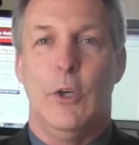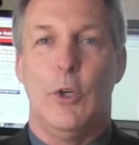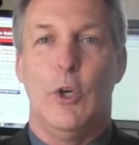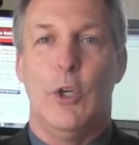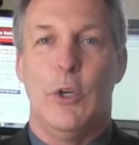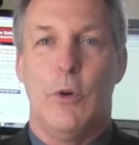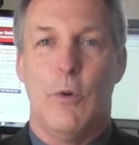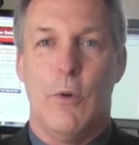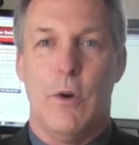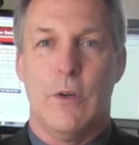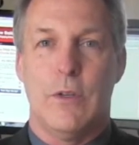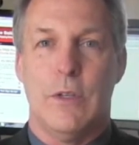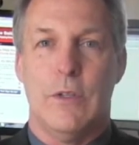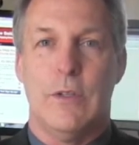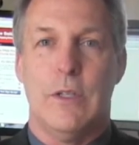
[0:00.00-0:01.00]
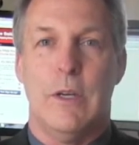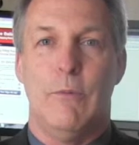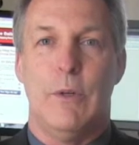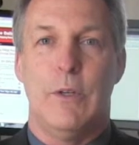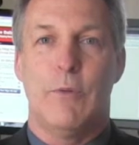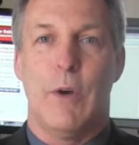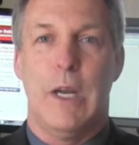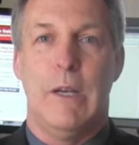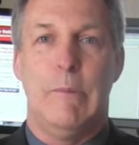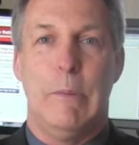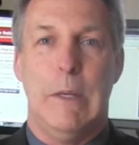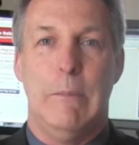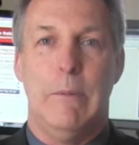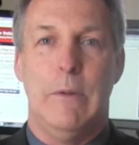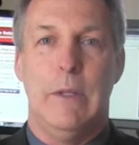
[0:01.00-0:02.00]
good courses that would train
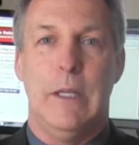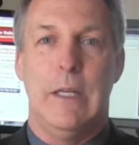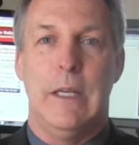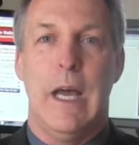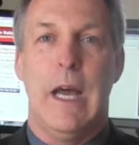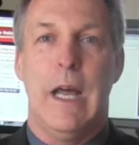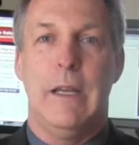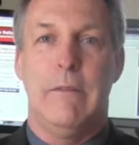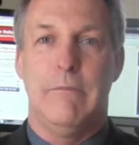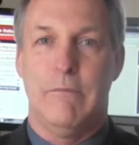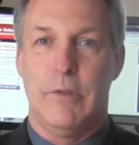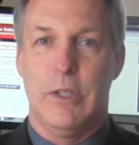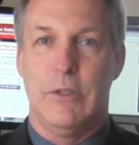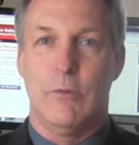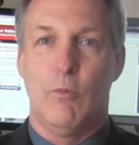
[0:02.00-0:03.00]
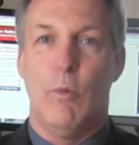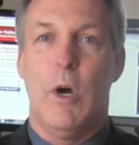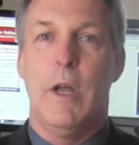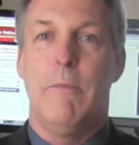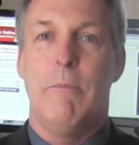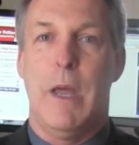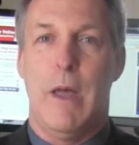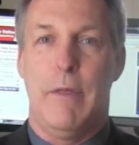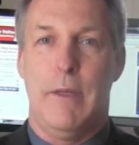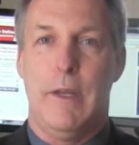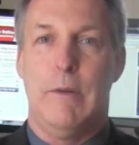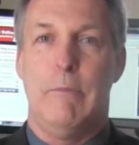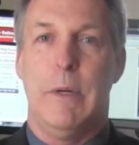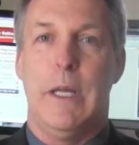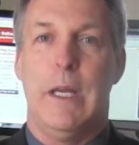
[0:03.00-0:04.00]
people in not just one
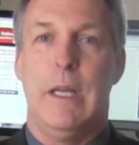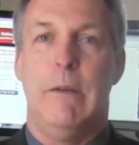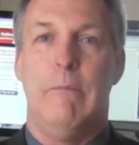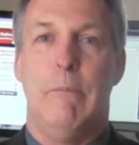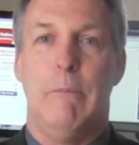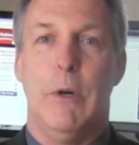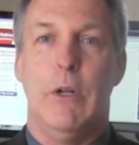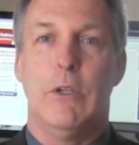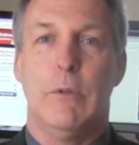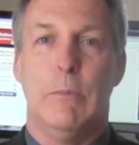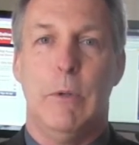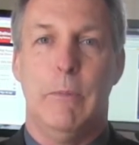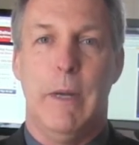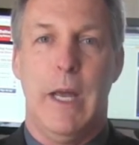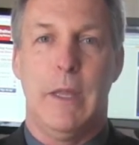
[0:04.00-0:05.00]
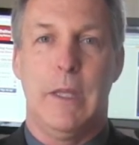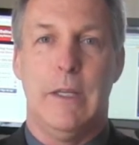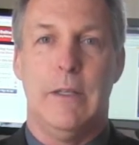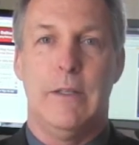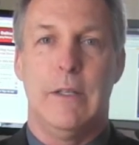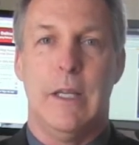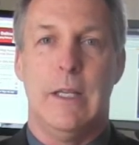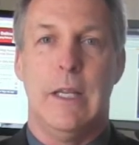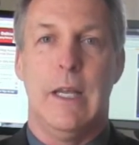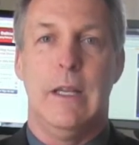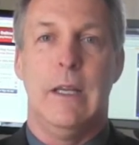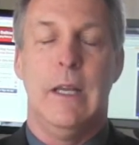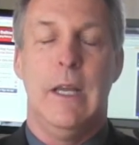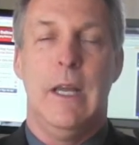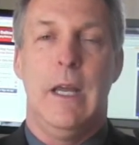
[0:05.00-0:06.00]
method, but in multiple methods, and
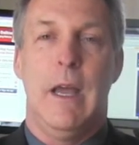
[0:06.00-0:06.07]
then